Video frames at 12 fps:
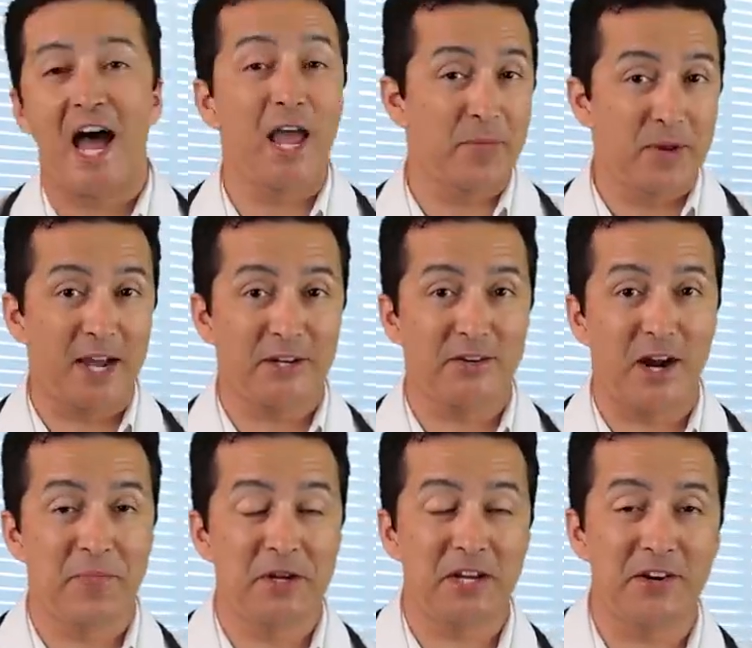I am Dr.
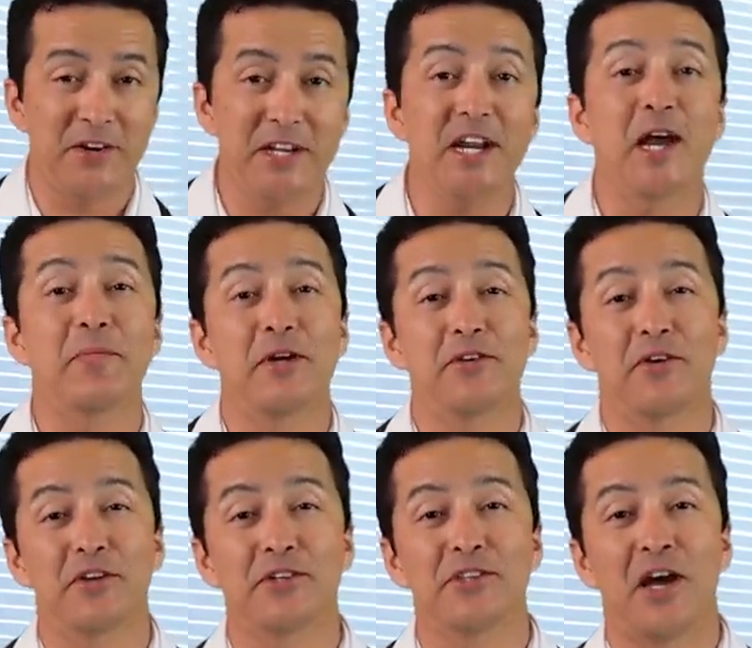Ahmet Ergin. I'm an
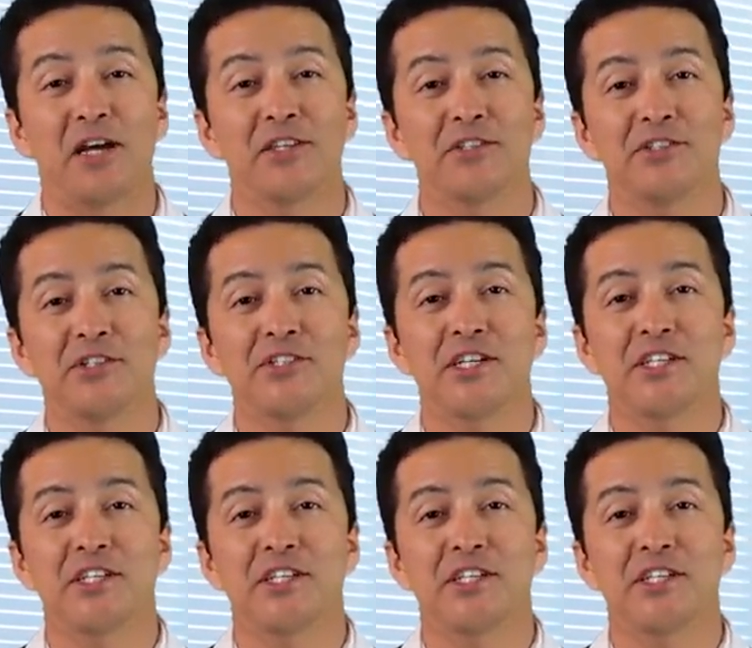endocrinologist,